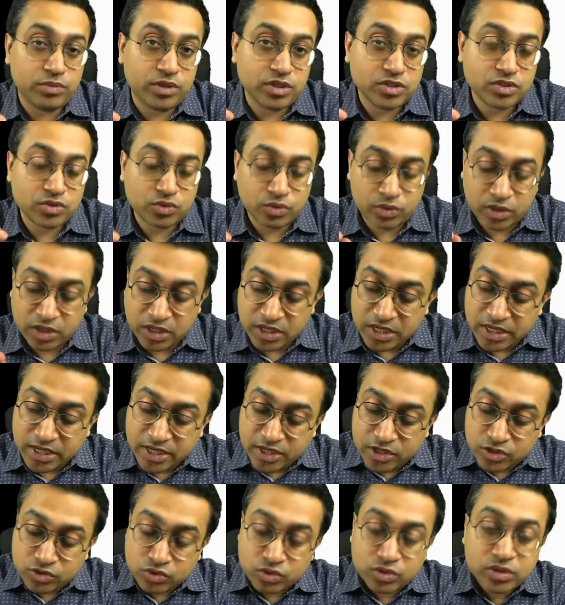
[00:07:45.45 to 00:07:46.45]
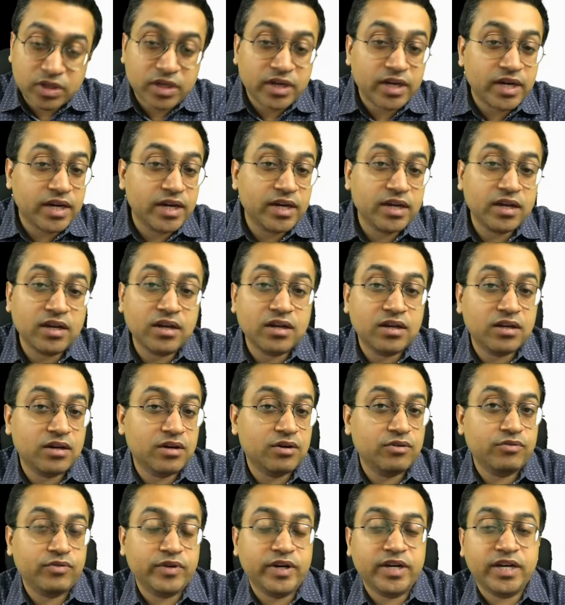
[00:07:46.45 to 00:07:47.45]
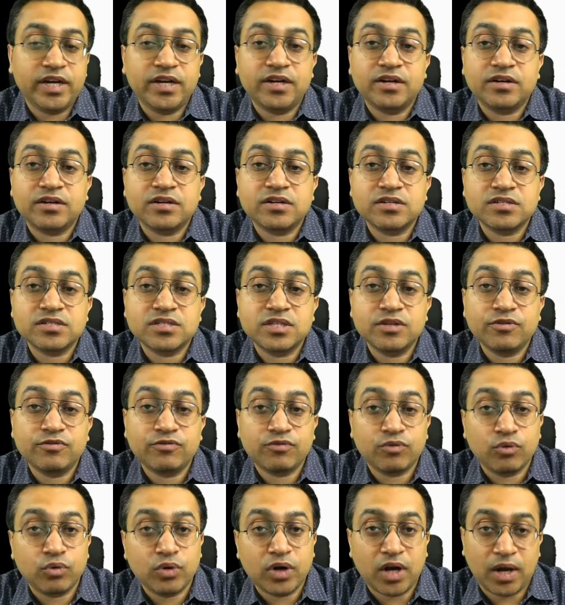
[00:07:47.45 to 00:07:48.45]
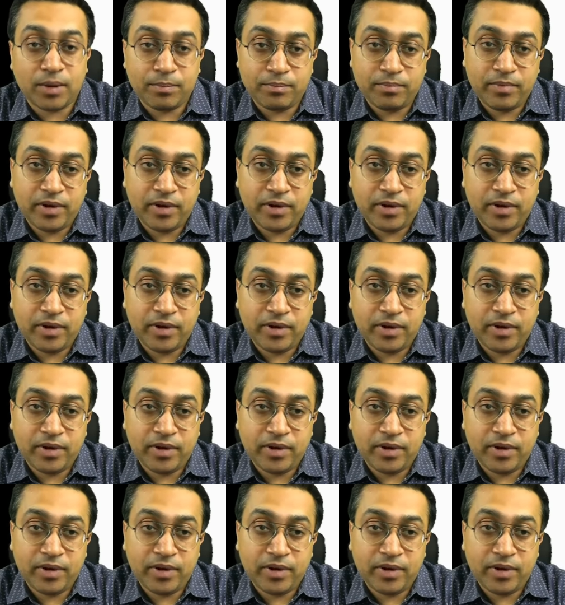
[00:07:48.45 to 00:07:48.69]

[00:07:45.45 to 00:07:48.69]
Okay, so the radial nerve, it enters the forearm